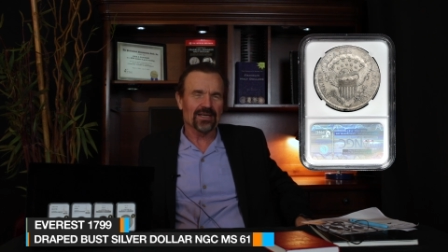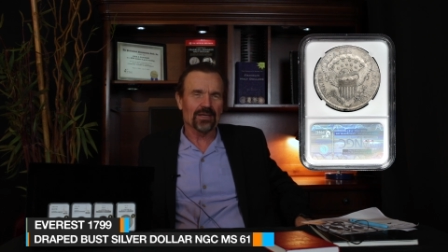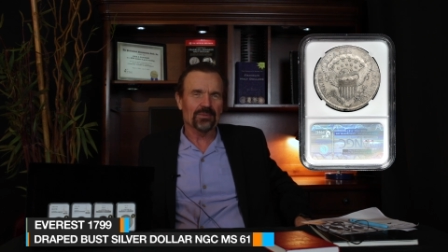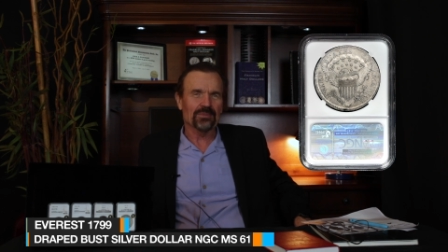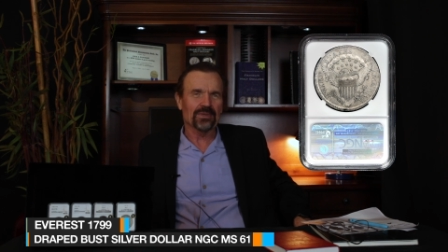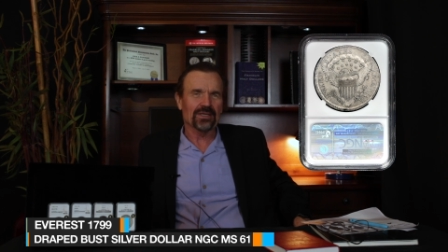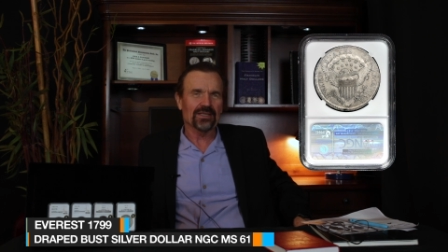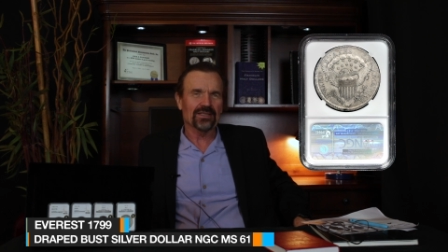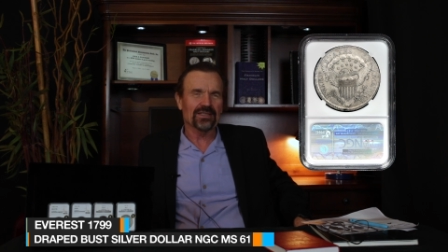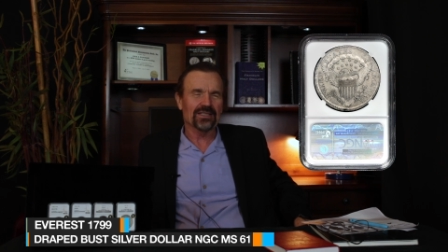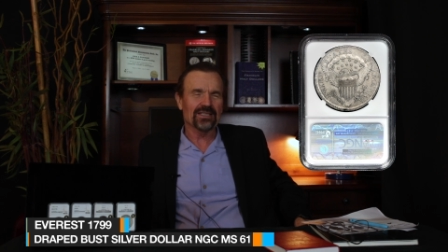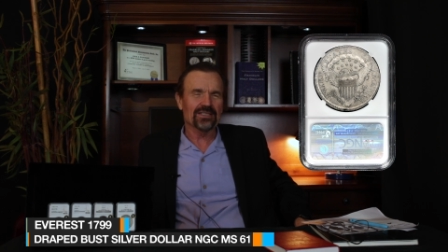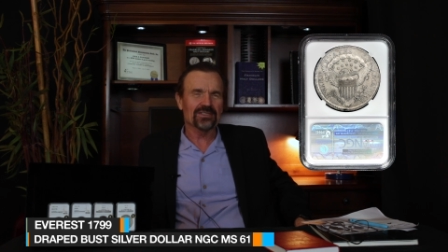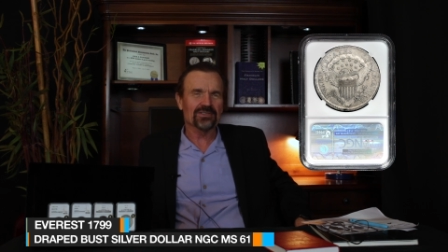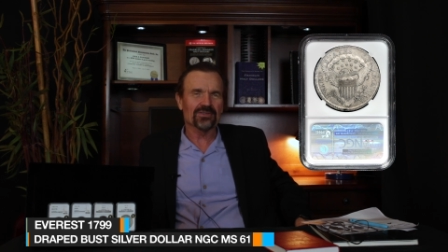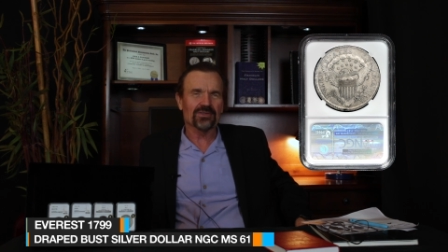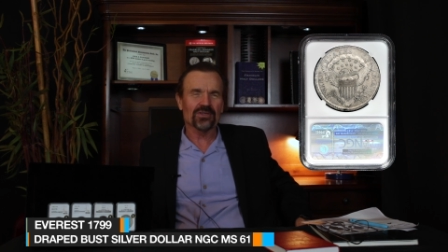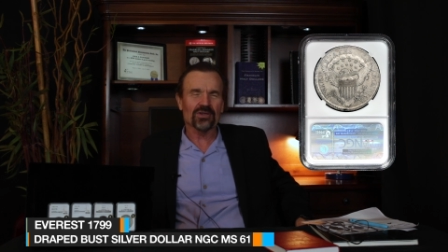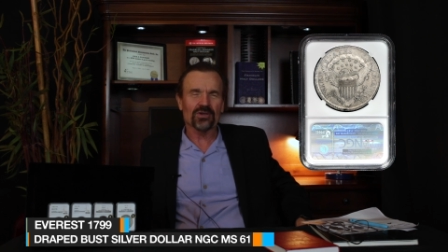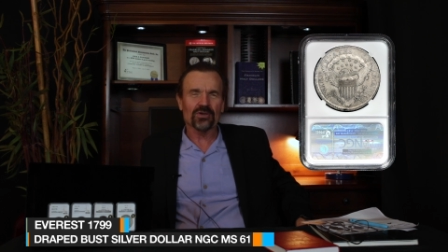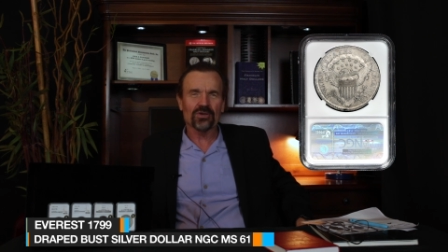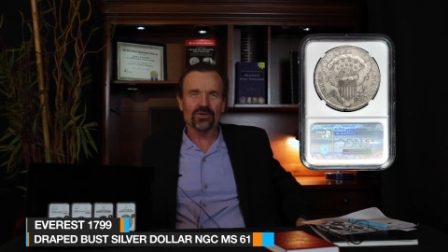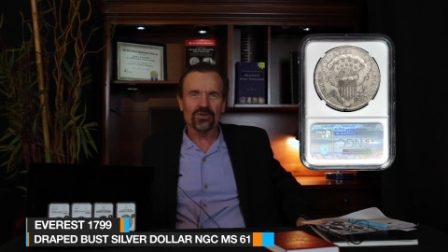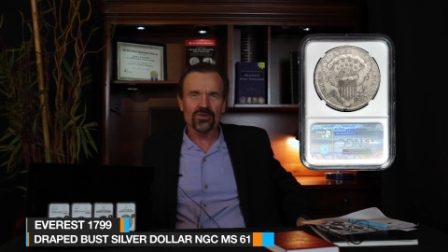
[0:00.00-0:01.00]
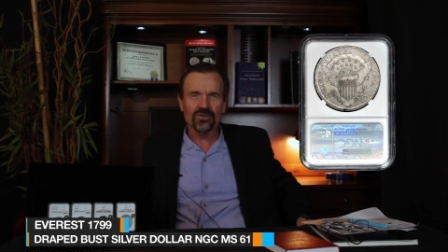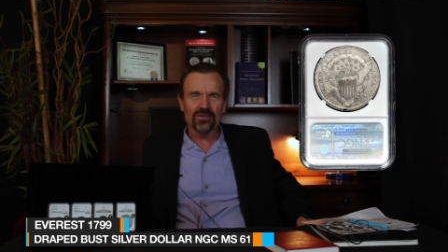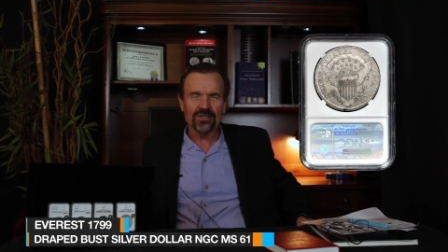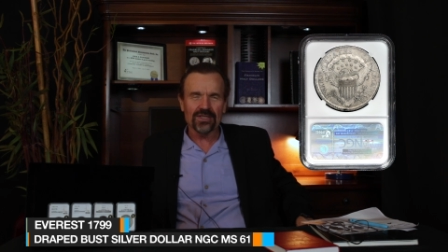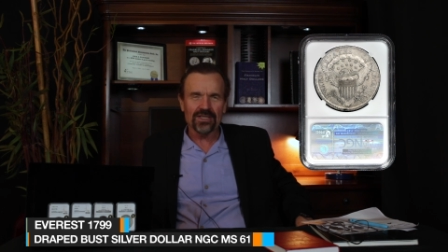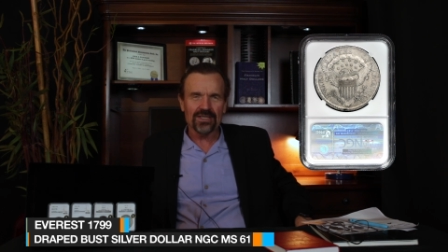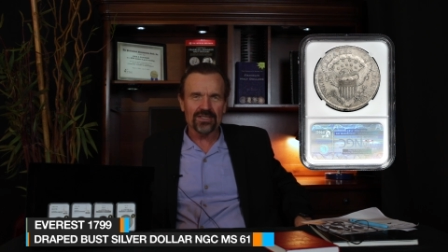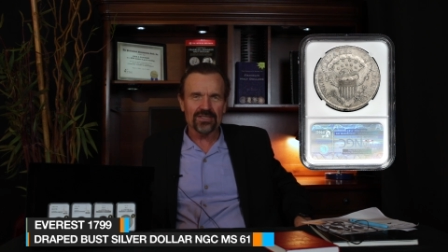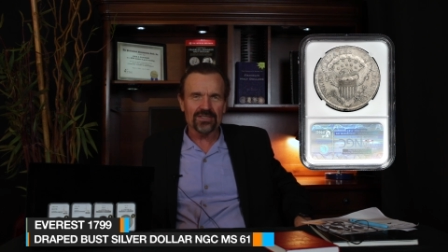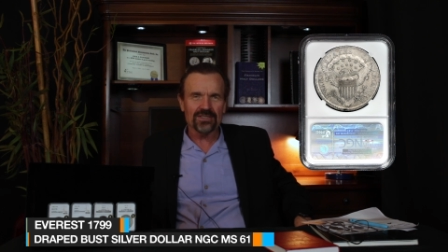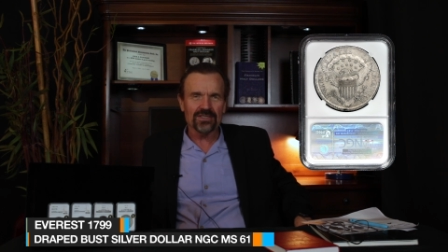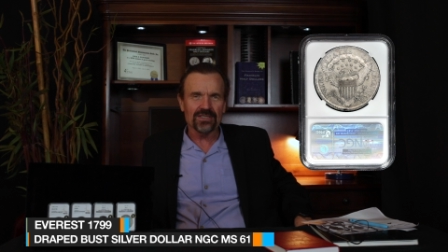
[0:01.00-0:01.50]
I mean, these are the
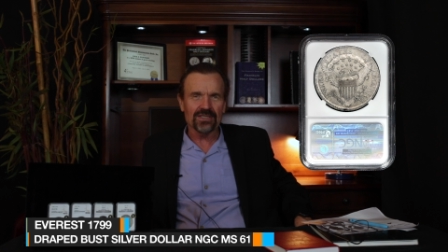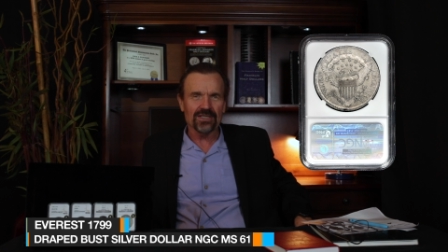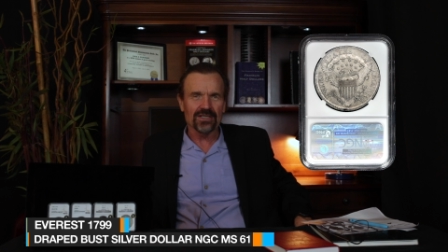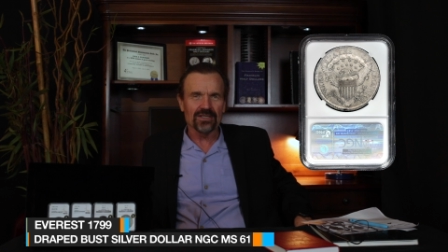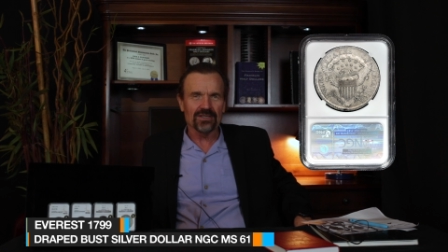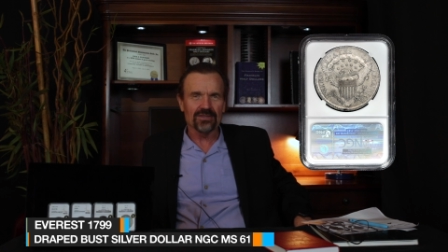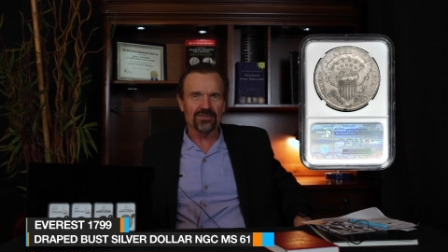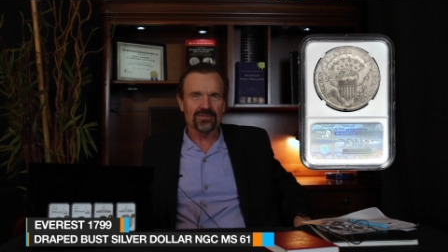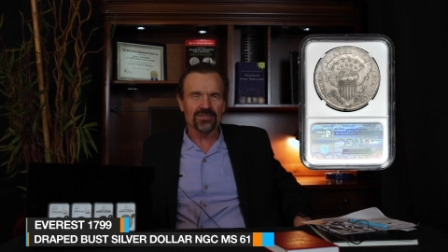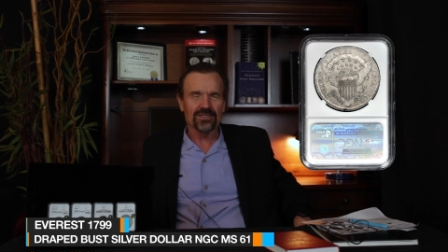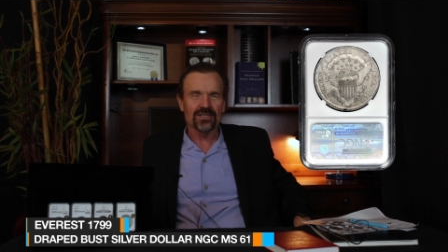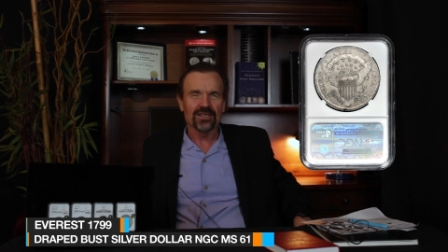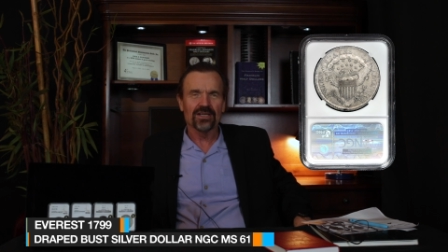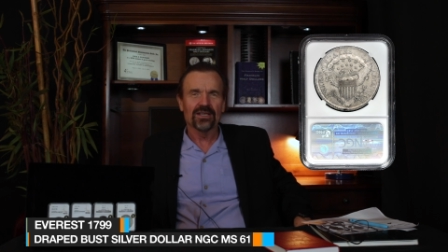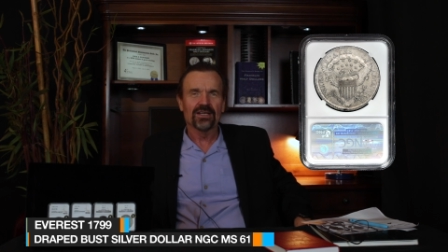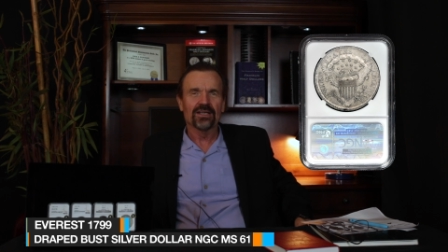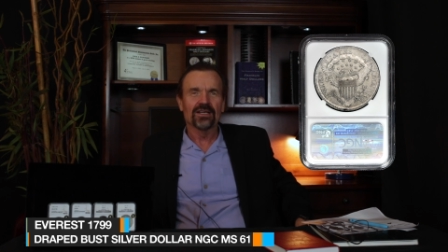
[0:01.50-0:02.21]
earliest years